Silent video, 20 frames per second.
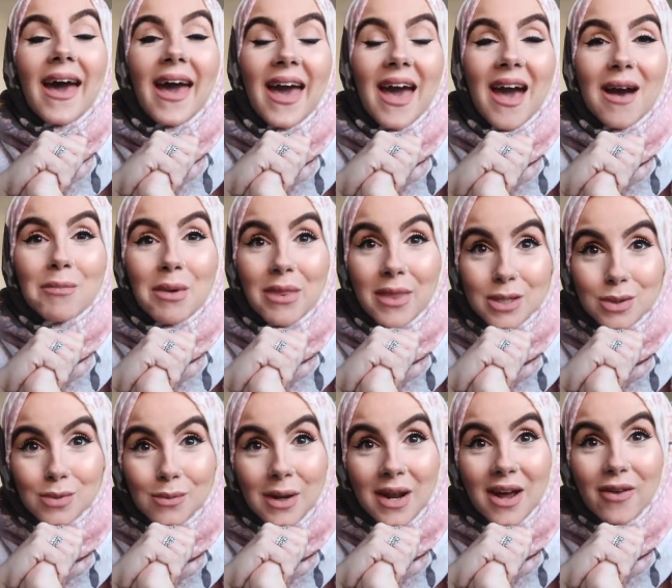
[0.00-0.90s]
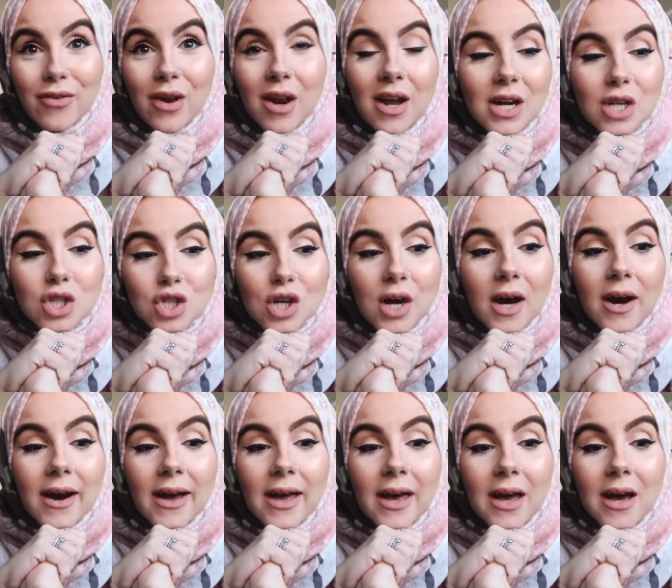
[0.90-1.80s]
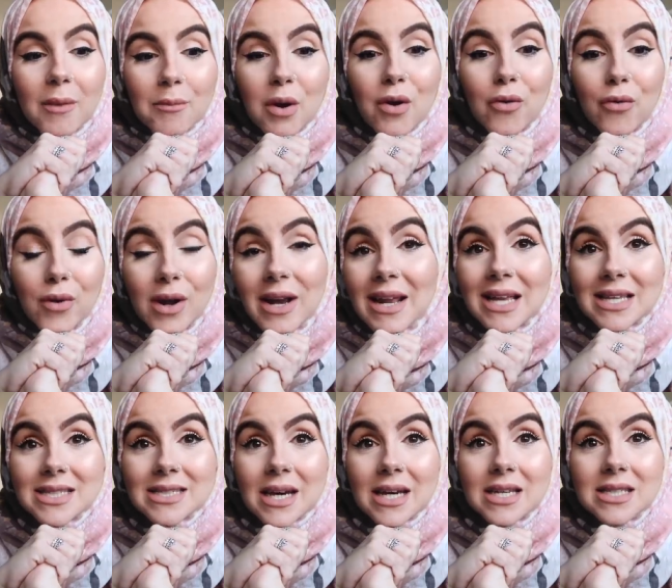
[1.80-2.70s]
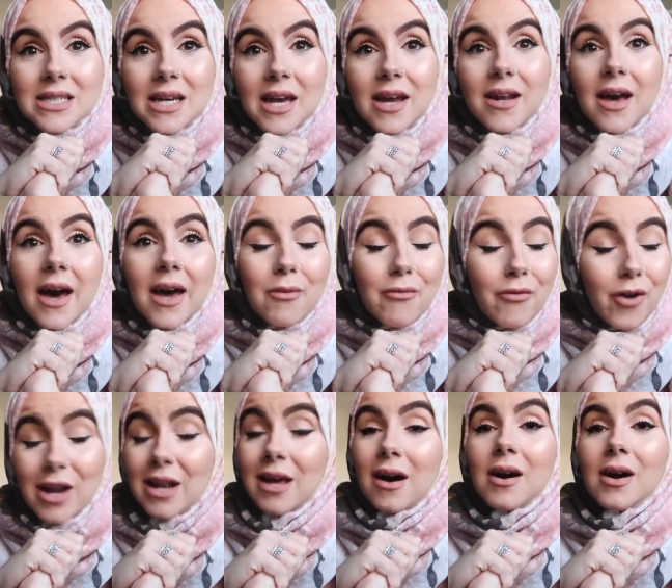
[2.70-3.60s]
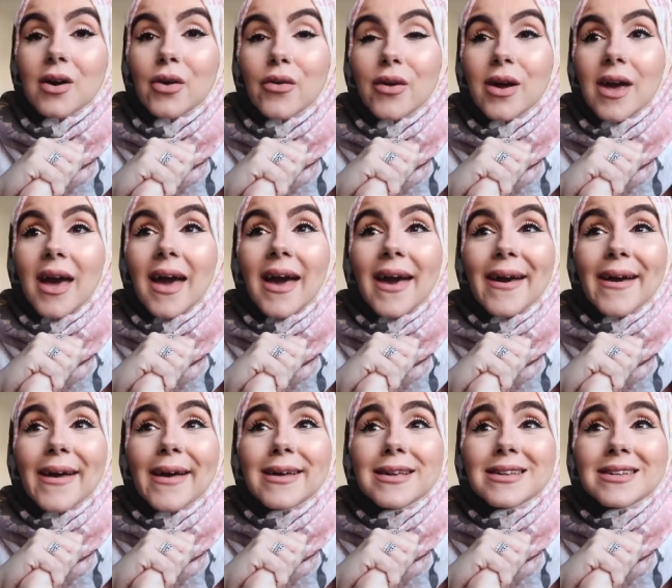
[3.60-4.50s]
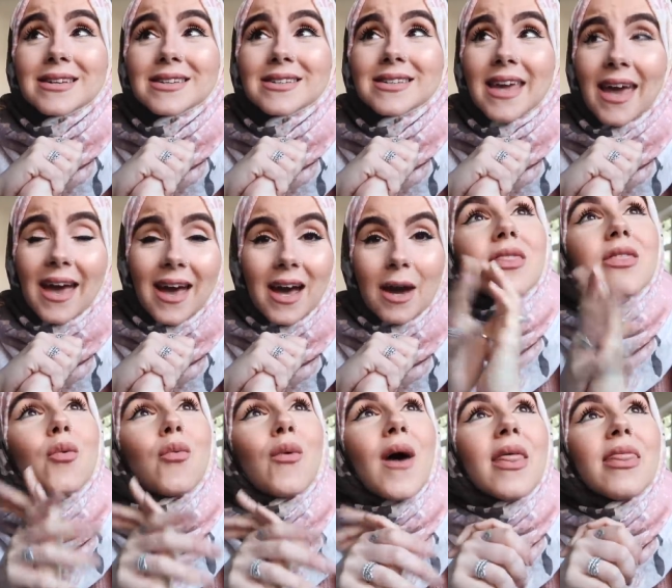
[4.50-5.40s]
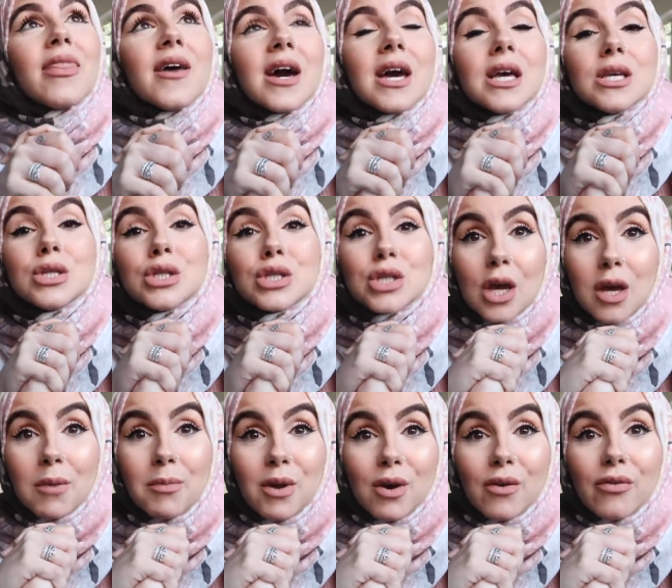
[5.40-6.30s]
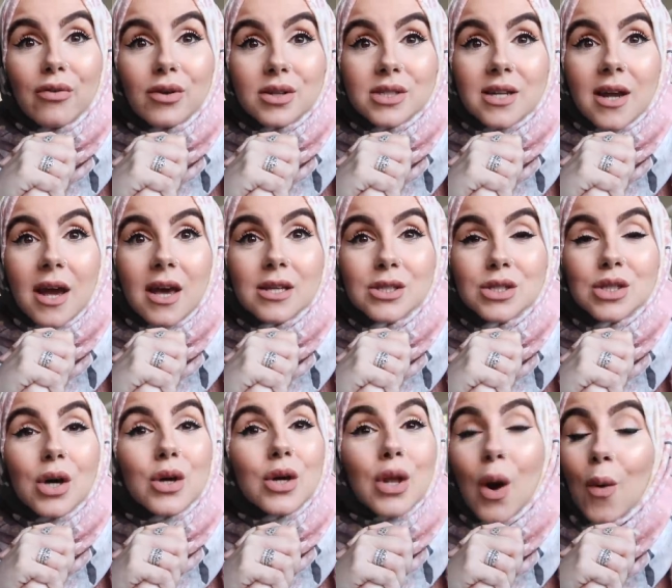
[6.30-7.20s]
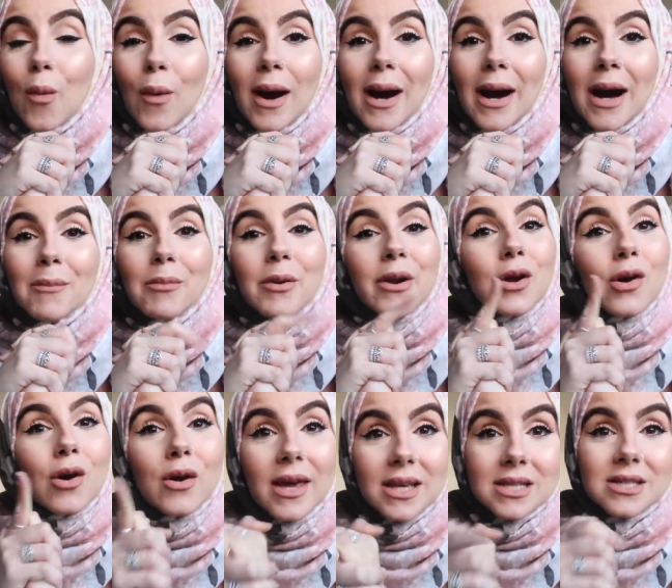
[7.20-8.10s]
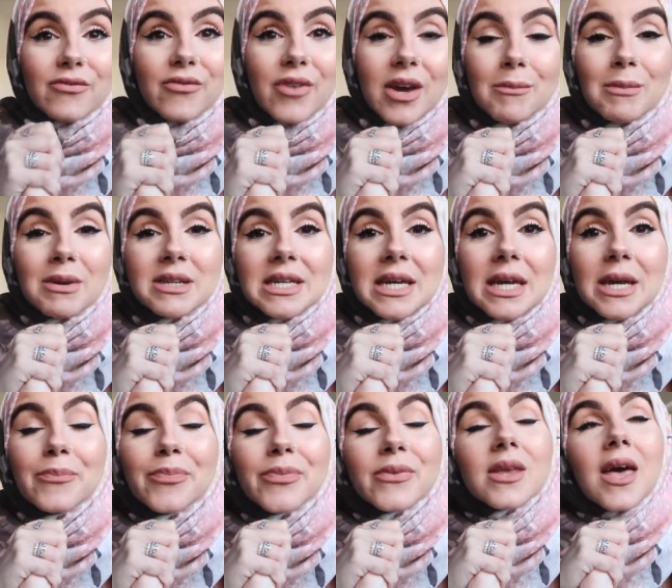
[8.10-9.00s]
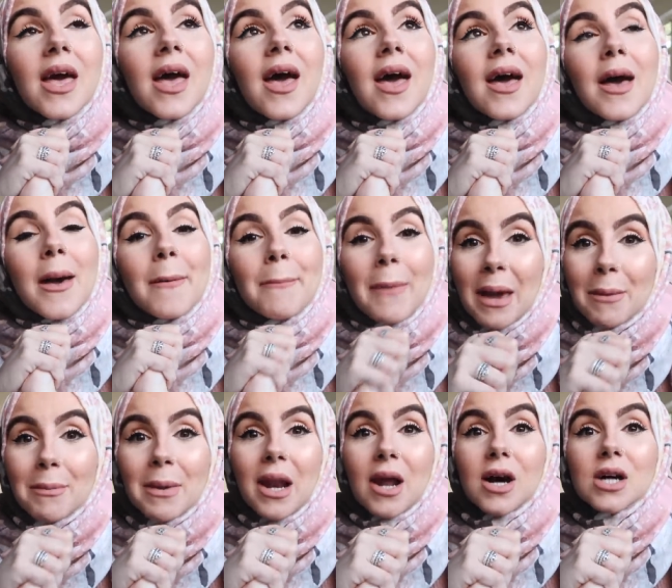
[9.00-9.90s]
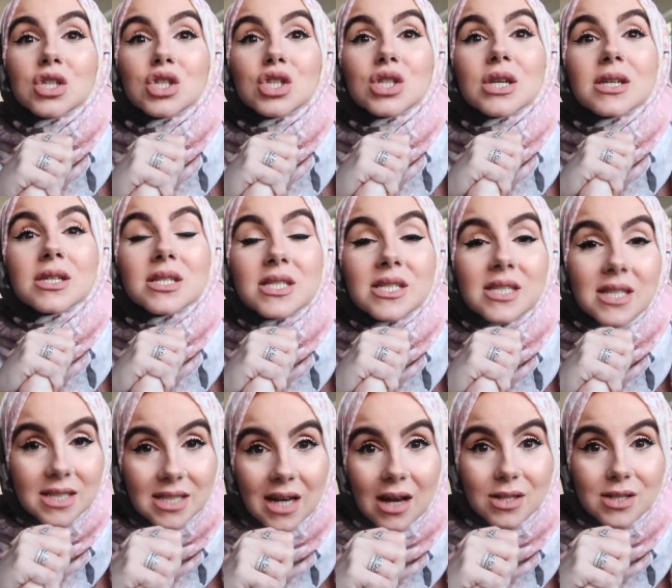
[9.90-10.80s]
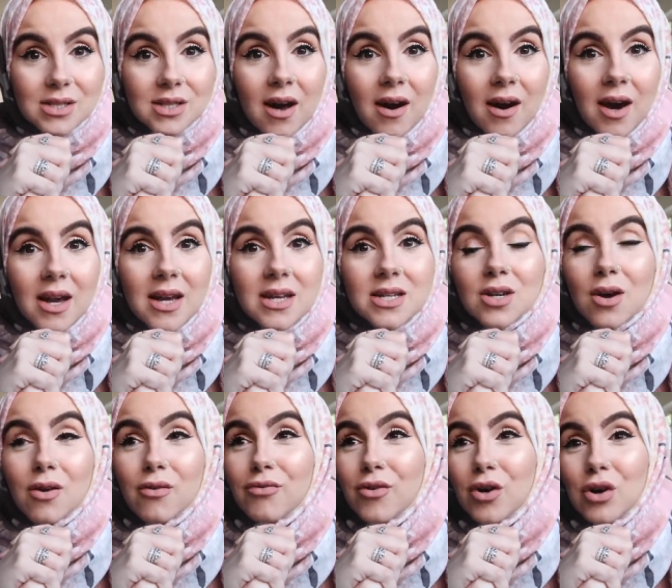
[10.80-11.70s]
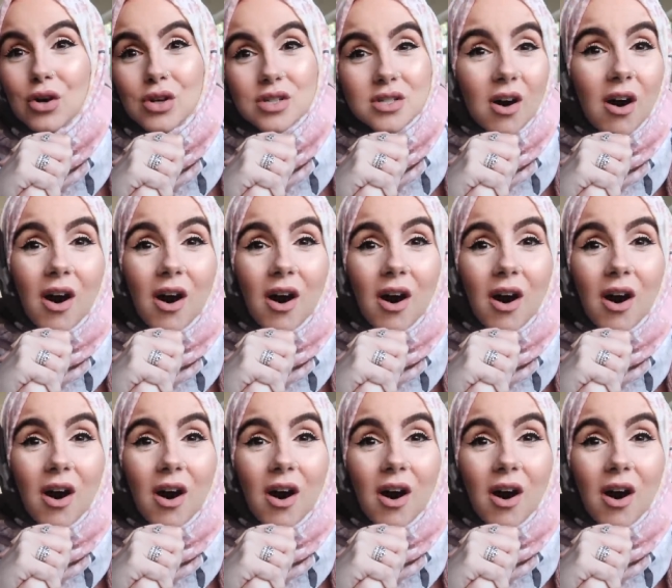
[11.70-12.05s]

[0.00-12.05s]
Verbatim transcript: Um that's what I'm gonna have for lunch. I am really excited, I am really hungry, and yeah, the weather is so beautiful beautiful today, so you know what, I'm gonna go get some vitamin D, make my lunch, sit outside for a good